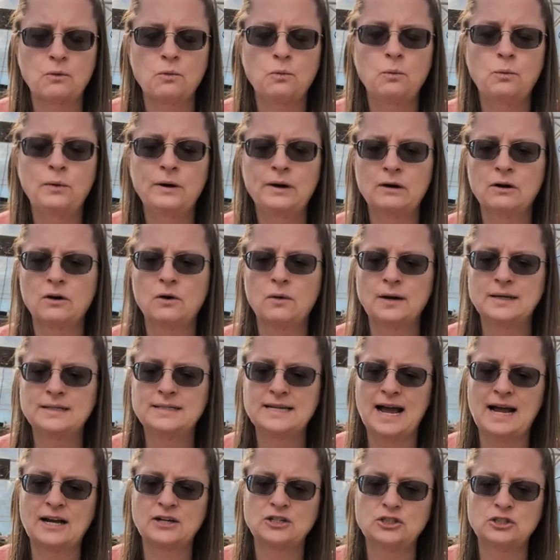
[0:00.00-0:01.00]
We're going
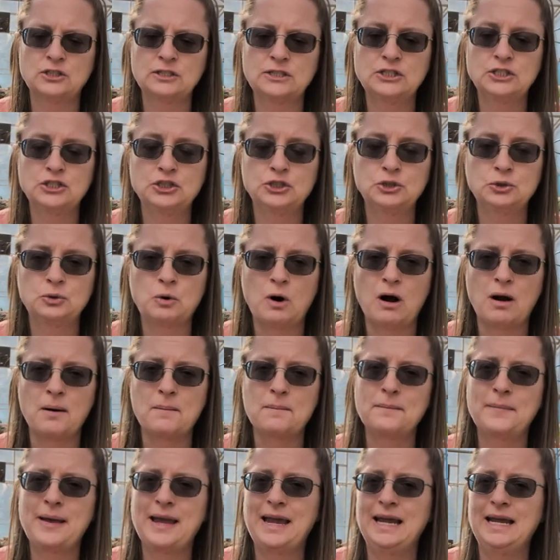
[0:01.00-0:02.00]
to actually do our
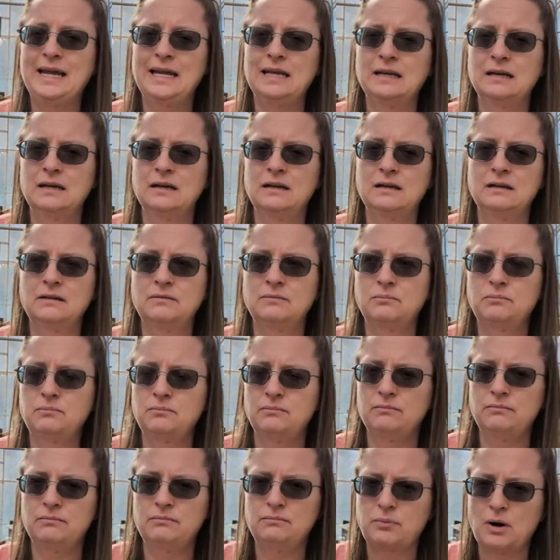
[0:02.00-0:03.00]
main
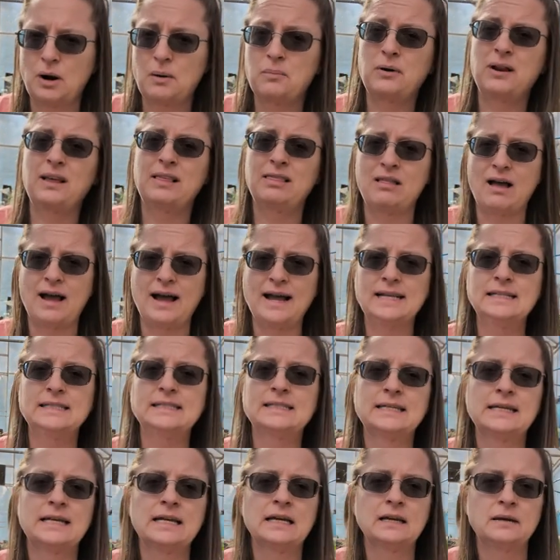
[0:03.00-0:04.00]
property lines
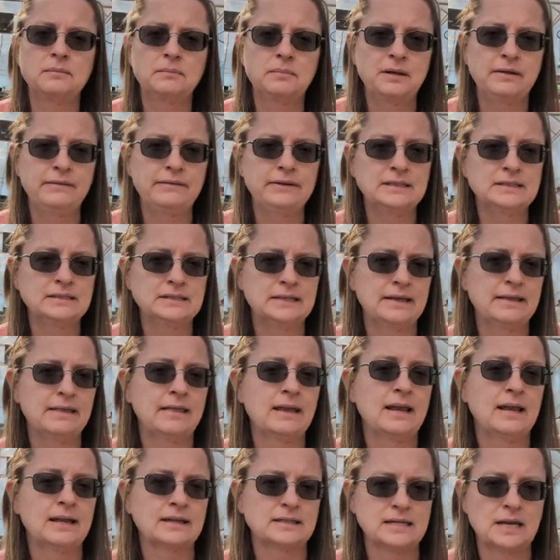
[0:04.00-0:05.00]
in PVC the
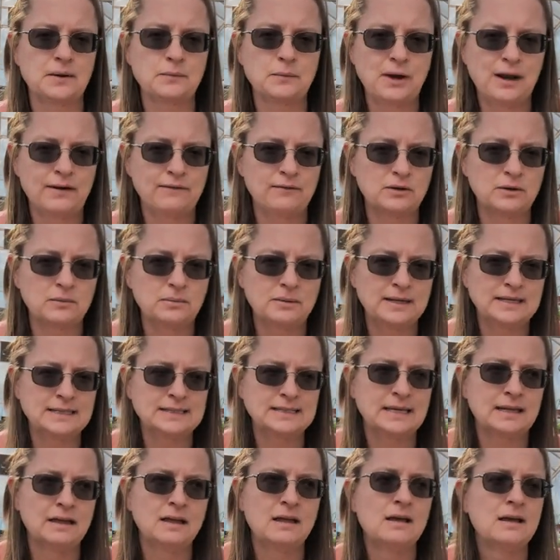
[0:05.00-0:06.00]
next time we have to replace
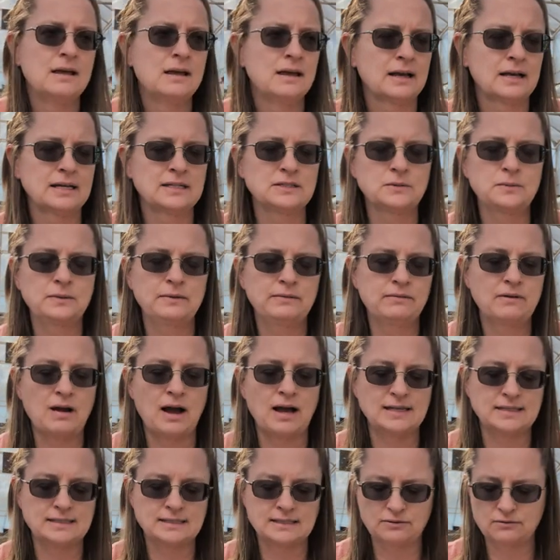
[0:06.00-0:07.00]
it, because we've
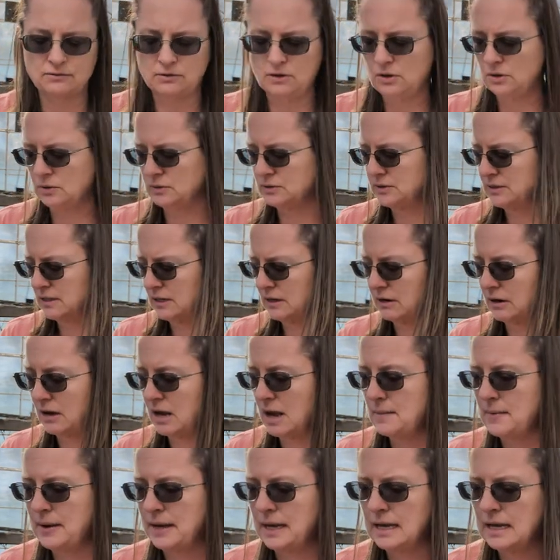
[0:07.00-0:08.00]
got several holes that are
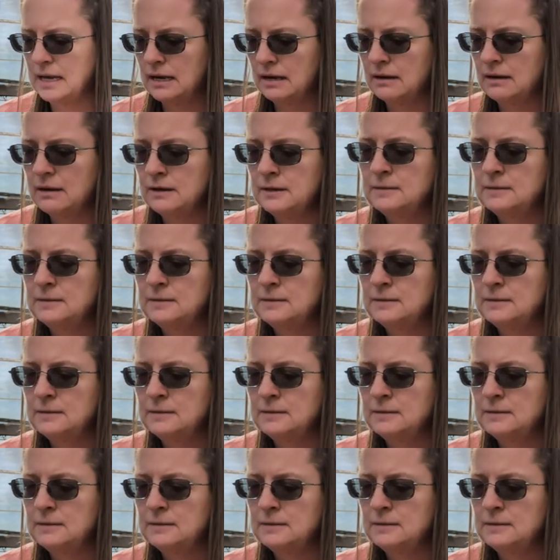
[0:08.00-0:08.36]
coming in.